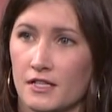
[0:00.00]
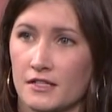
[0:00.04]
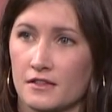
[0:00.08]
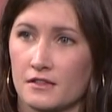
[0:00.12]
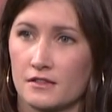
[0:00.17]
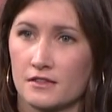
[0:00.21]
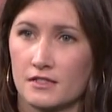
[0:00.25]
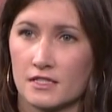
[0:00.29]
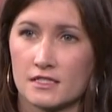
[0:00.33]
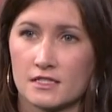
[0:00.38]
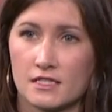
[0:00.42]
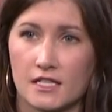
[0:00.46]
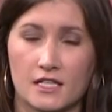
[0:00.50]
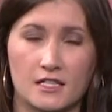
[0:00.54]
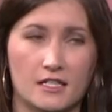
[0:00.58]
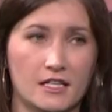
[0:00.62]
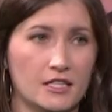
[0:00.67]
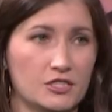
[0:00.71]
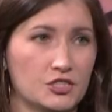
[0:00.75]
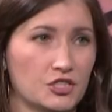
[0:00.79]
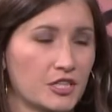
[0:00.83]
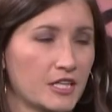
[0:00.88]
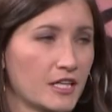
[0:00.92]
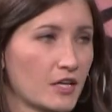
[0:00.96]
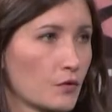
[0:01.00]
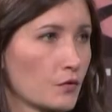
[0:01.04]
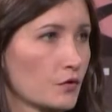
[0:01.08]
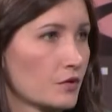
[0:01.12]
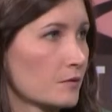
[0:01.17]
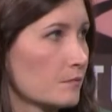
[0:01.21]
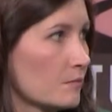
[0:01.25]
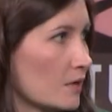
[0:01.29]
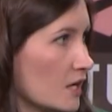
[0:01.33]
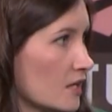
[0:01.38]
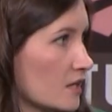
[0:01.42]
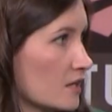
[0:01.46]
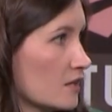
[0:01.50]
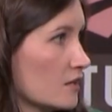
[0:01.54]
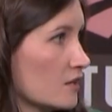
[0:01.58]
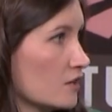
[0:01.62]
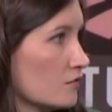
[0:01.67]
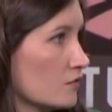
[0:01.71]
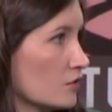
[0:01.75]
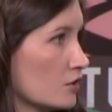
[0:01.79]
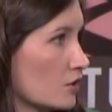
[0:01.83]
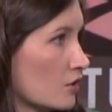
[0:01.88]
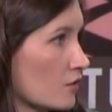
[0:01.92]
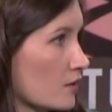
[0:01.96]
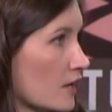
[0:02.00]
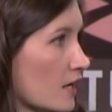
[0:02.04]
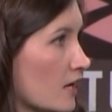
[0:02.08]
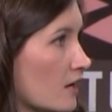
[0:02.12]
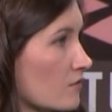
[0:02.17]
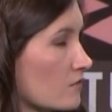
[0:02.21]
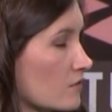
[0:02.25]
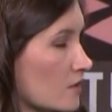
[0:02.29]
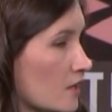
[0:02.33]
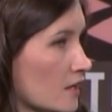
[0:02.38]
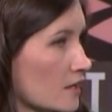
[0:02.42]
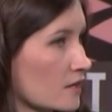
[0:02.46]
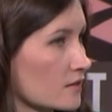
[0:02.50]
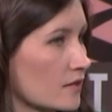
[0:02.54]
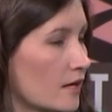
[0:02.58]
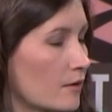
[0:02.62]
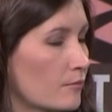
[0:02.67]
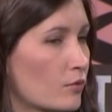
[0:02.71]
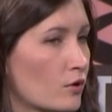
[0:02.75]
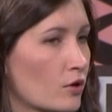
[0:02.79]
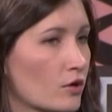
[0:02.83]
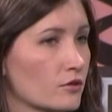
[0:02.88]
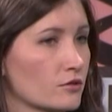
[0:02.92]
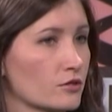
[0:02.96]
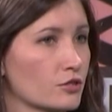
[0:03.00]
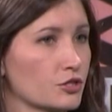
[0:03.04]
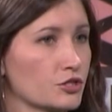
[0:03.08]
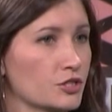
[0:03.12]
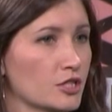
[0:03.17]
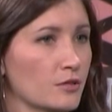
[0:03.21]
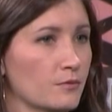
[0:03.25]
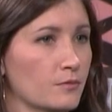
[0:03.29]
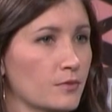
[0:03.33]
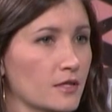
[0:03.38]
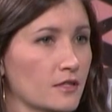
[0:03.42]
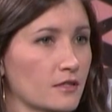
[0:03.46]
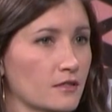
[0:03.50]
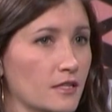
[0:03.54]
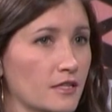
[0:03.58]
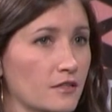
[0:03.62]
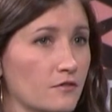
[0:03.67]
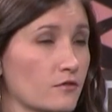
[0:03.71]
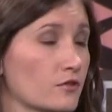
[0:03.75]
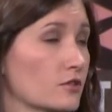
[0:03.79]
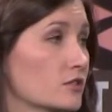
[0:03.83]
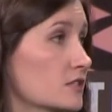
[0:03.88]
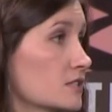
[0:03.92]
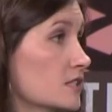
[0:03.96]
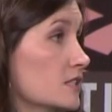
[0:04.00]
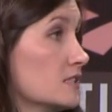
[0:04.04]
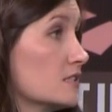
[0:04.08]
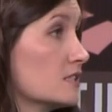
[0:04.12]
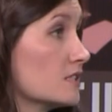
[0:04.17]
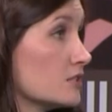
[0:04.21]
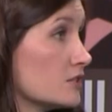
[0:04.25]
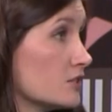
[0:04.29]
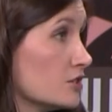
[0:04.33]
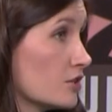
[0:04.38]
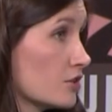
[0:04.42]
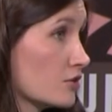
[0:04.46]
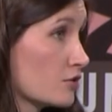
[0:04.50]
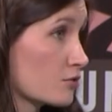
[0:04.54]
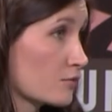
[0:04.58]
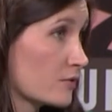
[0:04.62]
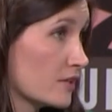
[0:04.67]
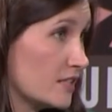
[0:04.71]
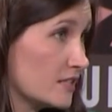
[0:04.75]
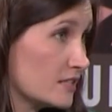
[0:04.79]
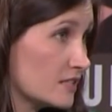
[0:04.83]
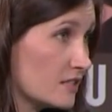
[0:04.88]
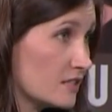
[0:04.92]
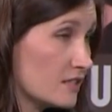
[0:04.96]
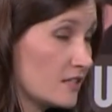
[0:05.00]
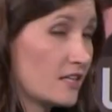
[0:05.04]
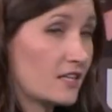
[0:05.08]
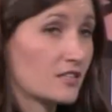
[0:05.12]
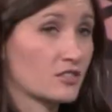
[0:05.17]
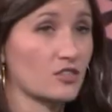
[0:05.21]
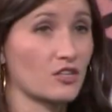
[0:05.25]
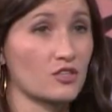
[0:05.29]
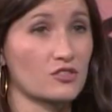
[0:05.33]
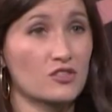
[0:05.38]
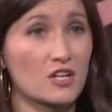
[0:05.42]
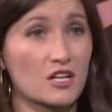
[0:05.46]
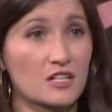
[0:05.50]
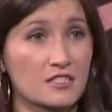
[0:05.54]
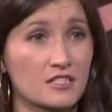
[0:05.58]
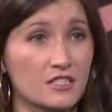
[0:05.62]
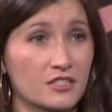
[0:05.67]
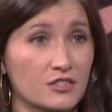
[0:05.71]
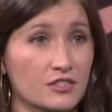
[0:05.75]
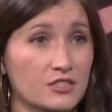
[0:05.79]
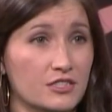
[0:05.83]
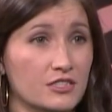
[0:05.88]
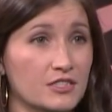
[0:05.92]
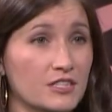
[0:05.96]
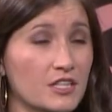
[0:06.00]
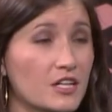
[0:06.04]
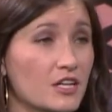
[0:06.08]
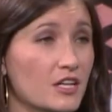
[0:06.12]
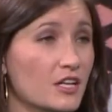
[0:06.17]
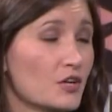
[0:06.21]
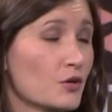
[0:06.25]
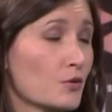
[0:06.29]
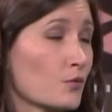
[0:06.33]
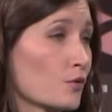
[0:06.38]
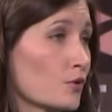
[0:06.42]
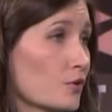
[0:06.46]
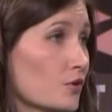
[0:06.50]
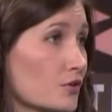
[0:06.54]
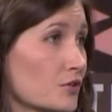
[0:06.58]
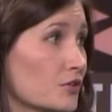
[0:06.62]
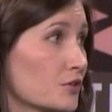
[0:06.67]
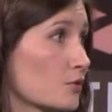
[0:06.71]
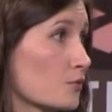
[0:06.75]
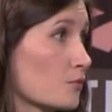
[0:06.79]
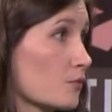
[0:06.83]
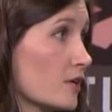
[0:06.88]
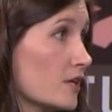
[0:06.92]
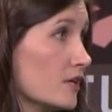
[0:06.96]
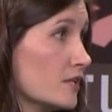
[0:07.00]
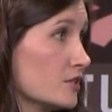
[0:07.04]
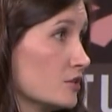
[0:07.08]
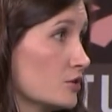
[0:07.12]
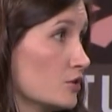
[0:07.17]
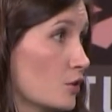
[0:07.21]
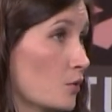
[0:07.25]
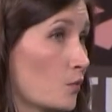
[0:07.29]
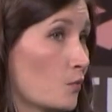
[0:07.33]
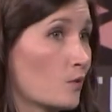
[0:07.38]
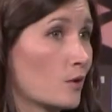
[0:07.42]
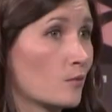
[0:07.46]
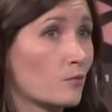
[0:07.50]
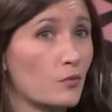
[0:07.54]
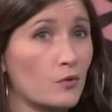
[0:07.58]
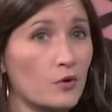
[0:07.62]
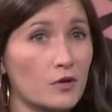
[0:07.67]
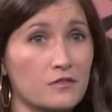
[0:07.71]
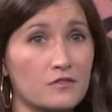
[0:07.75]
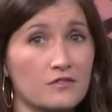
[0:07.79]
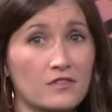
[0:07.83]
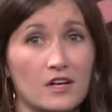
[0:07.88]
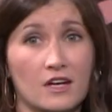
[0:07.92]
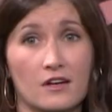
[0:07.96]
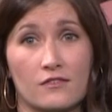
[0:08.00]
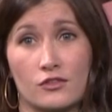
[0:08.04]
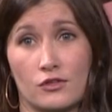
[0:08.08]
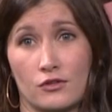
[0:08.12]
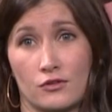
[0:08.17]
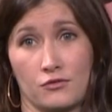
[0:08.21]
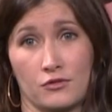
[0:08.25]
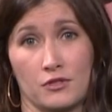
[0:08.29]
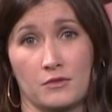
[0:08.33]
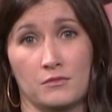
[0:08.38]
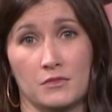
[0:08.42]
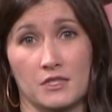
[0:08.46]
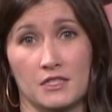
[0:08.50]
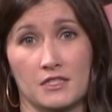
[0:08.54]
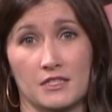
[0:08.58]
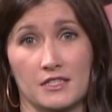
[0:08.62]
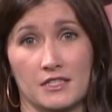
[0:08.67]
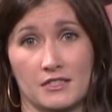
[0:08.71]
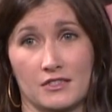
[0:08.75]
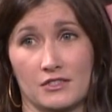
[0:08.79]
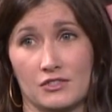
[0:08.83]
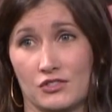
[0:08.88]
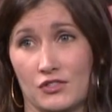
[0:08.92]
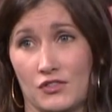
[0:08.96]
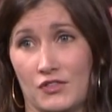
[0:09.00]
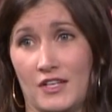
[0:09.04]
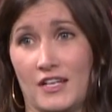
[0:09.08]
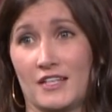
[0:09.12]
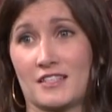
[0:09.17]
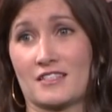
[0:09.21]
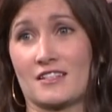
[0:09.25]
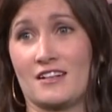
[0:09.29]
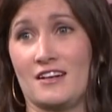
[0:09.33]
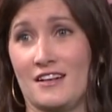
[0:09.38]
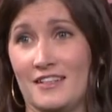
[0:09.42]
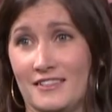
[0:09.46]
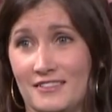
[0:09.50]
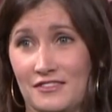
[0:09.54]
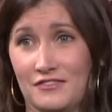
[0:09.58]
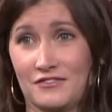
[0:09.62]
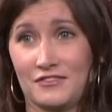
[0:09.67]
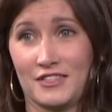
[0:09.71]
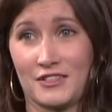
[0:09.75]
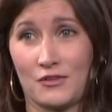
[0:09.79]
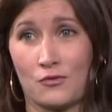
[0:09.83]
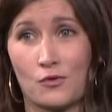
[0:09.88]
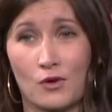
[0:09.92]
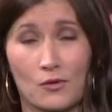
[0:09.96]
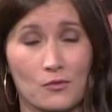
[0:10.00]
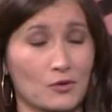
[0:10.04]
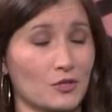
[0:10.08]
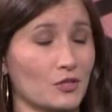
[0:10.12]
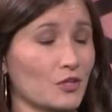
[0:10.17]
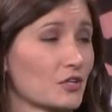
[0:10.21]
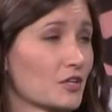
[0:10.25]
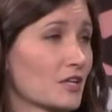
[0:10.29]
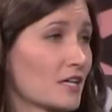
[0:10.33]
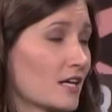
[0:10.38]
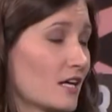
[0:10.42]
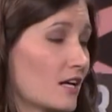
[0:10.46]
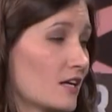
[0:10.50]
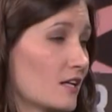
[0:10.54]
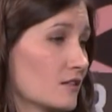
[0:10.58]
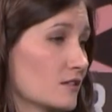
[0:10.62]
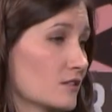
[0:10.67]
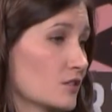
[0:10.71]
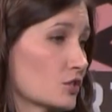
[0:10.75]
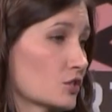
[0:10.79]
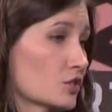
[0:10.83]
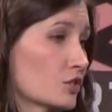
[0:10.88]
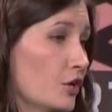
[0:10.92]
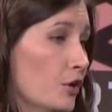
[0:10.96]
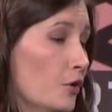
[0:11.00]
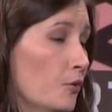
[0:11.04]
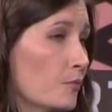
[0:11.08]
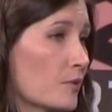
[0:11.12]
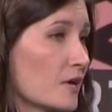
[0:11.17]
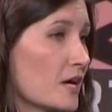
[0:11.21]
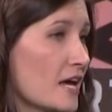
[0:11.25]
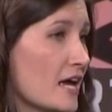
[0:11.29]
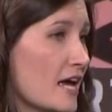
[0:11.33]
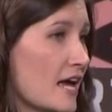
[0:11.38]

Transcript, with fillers: At this day and age, you can't really make it if you don't have that, that partnership. And like, for instance, this year to race in the NASCAR Truck Series, we're looking to raise, you know, 1.5 to 3 million. So that's kind of like what we're looking at in the scope.